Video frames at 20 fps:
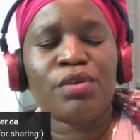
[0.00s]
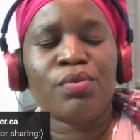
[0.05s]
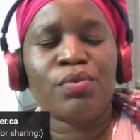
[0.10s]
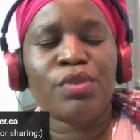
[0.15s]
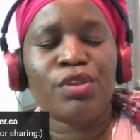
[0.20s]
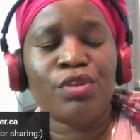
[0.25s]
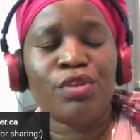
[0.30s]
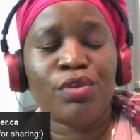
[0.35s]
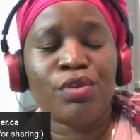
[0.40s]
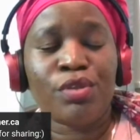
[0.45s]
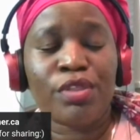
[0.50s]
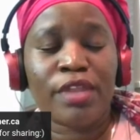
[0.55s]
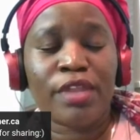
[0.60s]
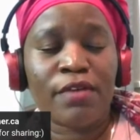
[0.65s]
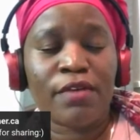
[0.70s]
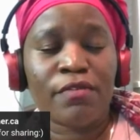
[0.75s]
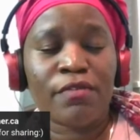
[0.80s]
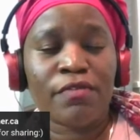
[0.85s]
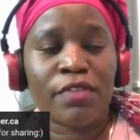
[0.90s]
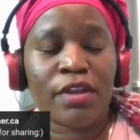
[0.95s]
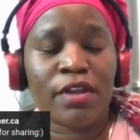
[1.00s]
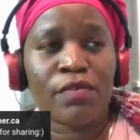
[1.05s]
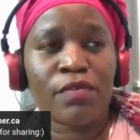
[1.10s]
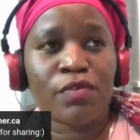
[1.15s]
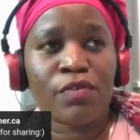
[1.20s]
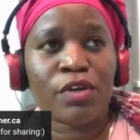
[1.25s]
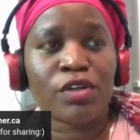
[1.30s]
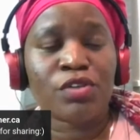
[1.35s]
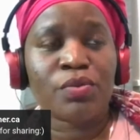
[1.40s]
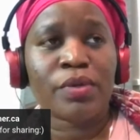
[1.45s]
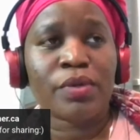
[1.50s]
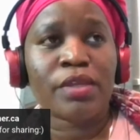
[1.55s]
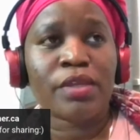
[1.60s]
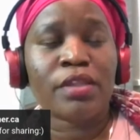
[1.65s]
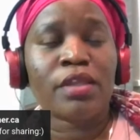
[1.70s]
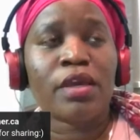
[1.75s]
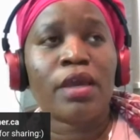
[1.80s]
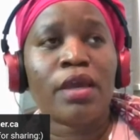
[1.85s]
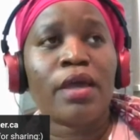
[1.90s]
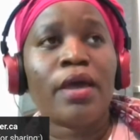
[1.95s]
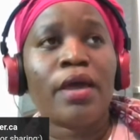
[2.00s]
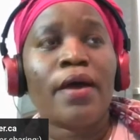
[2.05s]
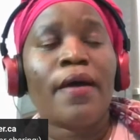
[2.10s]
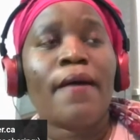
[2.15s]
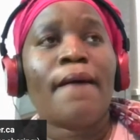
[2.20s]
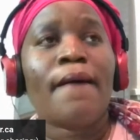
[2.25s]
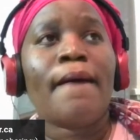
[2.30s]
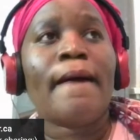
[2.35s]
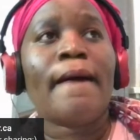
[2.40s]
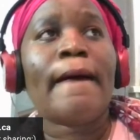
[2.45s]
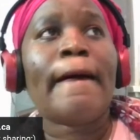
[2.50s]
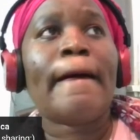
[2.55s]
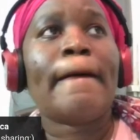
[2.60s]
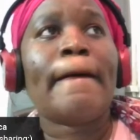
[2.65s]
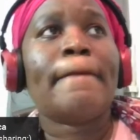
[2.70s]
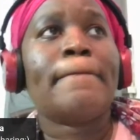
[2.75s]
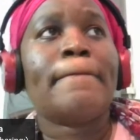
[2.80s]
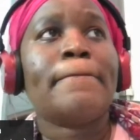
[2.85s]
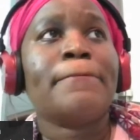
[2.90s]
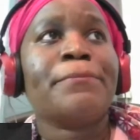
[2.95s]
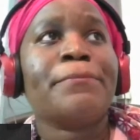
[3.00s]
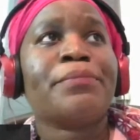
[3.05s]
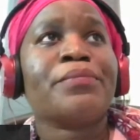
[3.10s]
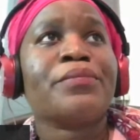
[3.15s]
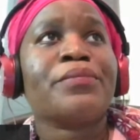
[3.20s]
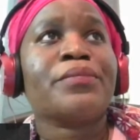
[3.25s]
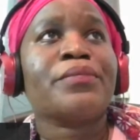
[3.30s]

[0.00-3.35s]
youth that I've worked with. Um,